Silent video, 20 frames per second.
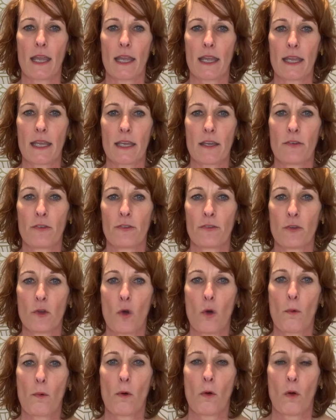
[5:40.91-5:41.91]
If
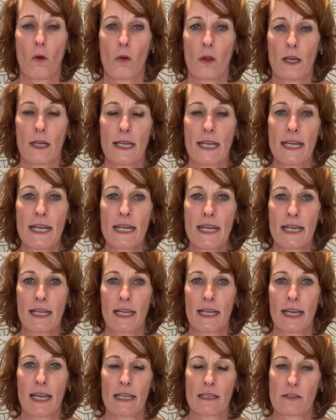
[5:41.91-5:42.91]
you're leaning
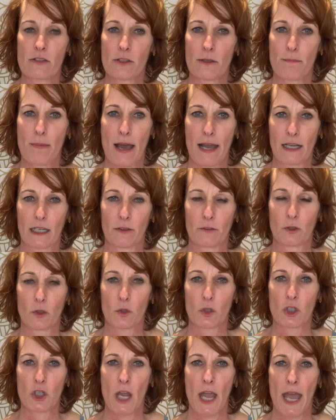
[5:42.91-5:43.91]
against the back of your
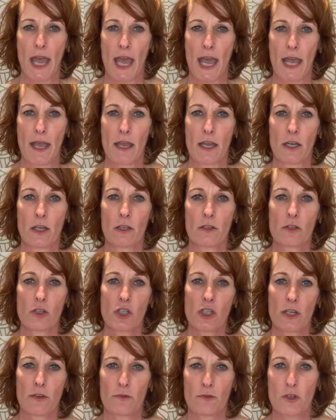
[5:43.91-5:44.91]
chair,
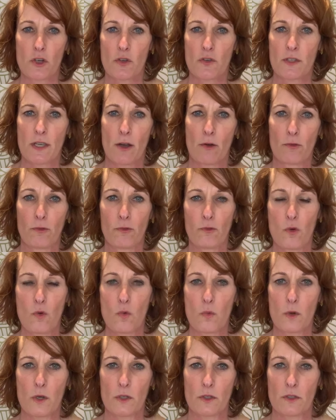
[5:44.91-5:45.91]
shift yourself
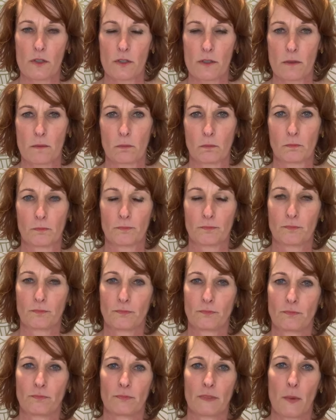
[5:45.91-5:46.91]
forwards.
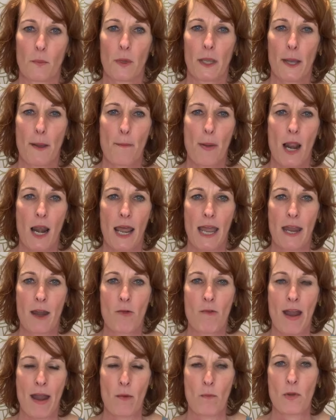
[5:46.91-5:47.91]
Then we can play
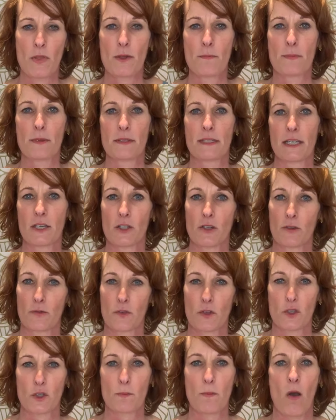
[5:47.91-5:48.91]
around with the position of the
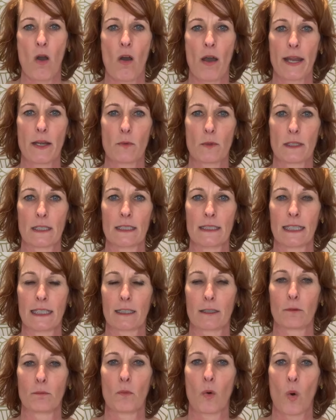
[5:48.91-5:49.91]
spine with a
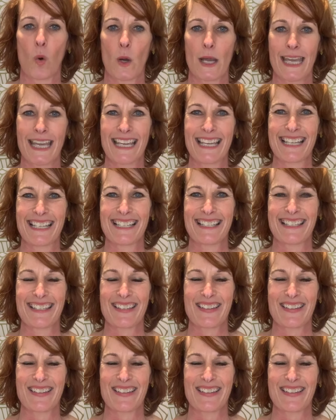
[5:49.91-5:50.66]
little more ease.